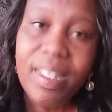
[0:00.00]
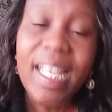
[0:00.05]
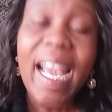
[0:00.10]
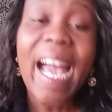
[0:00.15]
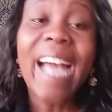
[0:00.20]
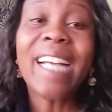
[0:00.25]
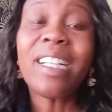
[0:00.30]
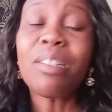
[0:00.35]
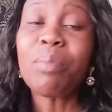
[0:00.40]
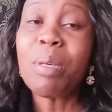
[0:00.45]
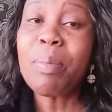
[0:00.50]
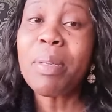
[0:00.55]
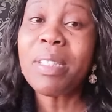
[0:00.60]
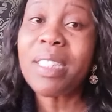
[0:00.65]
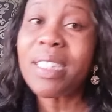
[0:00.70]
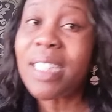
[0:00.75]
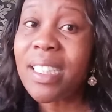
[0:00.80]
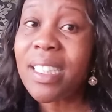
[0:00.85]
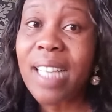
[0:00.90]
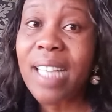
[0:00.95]
And remember,
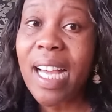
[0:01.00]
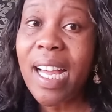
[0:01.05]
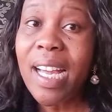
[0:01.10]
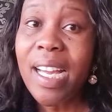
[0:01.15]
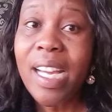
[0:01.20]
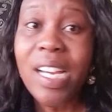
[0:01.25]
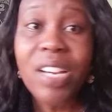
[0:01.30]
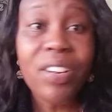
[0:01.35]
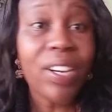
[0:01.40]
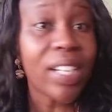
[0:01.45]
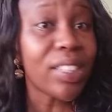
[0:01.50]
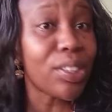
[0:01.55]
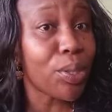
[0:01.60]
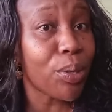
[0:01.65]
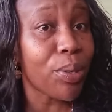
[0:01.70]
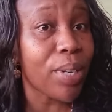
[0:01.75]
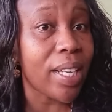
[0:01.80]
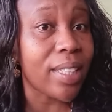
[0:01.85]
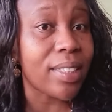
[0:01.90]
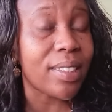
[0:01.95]
this is a
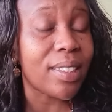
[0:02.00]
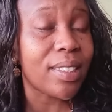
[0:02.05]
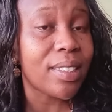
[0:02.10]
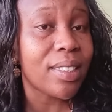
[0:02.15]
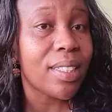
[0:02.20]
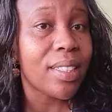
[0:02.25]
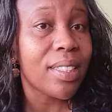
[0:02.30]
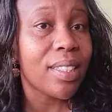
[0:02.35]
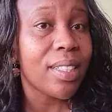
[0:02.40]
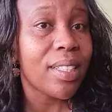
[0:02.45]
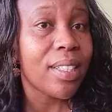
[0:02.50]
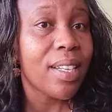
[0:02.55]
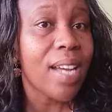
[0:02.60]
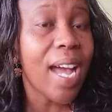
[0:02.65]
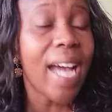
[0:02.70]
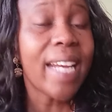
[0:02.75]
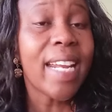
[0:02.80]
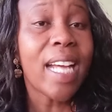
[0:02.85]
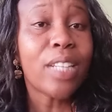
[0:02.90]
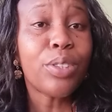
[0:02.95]
restaurant.
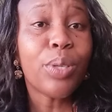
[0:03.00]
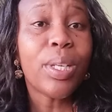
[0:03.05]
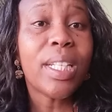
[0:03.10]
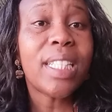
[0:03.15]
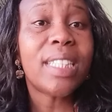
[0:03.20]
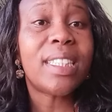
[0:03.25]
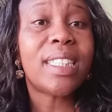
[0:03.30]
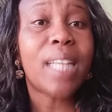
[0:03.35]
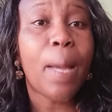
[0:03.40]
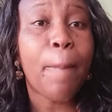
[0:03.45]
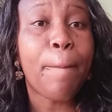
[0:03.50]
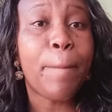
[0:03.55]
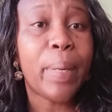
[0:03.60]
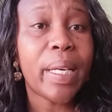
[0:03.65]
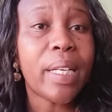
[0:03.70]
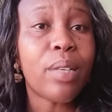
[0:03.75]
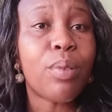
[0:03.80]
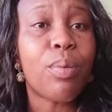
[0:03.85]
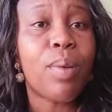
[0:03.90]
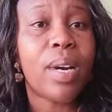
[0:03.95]
And actually, it's a
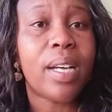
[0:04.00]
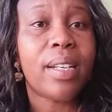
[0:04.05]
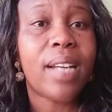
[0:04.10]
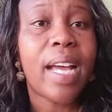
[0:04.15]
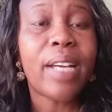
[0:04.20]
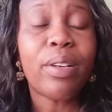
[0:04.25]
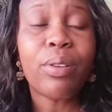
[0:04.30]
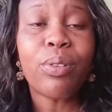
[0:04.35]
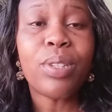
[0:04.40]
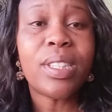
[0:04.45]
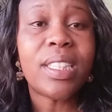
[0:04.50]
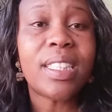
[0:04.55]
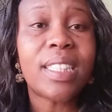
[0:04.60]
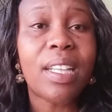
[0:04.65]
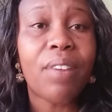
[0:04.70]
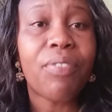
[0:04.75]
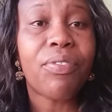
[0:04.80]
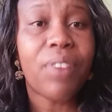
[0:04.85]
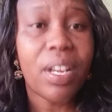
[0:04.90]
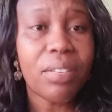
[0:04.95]
big one. I don't know, it is
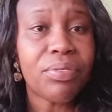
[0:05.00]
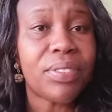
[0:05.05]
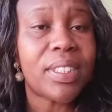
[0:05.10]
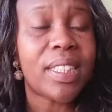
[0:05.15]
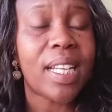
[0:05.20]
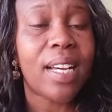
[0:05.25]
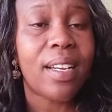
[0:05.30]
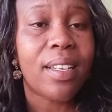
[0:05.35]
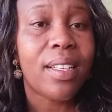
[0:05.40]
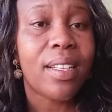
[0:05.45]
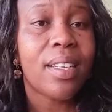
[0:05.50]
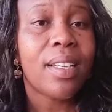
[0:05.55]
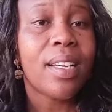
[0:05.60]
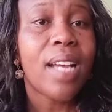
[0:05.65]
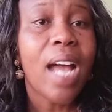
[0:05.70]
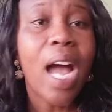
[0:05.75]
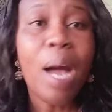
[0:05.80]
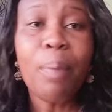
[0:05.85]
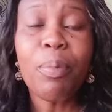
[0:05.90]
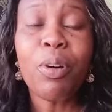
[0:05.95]
a 5-star.
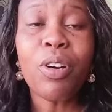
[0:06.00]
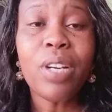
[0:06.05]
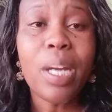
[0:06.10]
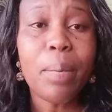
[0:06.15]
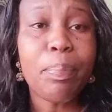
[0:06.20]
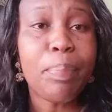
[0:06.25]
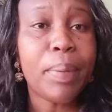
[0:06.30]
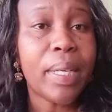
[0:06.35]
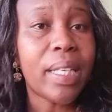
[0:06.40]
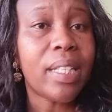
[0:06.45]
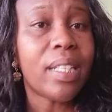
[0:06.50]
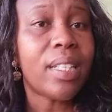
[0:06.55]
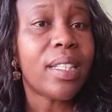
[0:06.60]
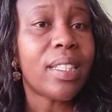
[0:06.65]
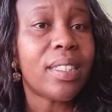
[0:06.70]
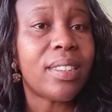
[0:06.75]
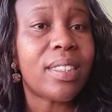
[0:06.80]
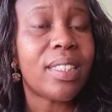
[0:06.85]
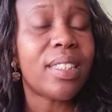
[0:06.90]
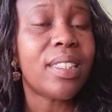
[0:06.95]
I'm going to pin
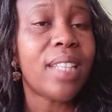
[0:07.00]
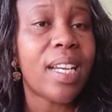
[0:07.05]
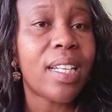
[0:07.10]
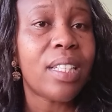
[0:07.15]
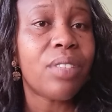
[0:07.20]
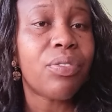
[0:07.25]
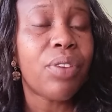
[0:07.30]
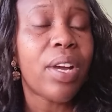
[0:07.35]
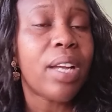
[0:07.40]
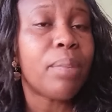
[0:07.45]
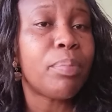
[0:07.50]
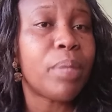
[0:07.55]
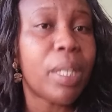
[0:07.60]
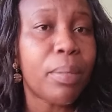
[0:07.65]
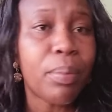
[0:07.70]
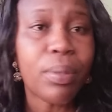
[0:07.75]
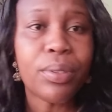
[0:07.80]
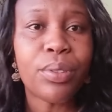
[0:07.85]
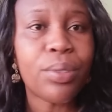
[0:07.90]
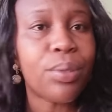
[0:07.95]
it here if I'll be
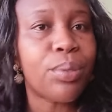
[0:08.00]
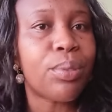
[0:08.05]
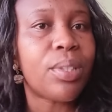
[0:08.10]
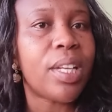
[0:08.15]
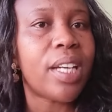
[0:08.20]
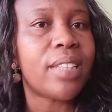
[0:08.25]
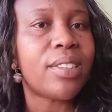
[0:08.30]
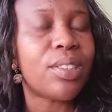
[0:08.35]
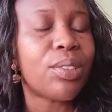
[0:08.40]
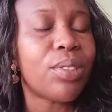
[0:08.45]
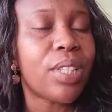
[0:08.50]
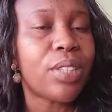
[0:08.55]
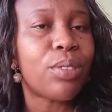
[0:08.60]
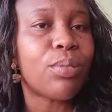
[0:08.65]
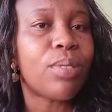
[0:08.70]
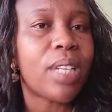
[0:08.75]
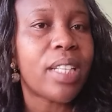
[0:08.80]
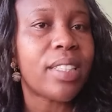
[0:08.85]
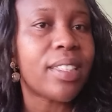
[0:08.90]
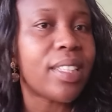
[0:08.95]
able to do that so that
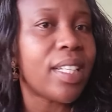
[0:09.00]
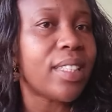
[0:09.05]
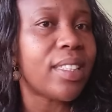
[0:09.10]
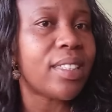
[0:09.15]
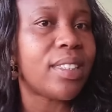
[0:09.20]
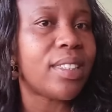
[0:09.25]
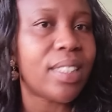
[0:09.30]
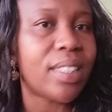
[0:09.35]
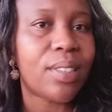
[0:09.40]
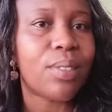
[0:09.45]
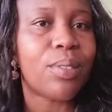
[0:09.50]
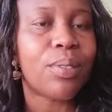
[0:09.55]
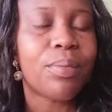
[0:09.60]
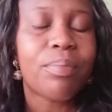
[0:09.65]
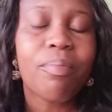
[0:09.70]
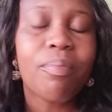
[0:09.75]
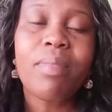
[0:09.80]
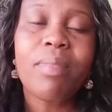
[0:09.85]
you can get the tingle.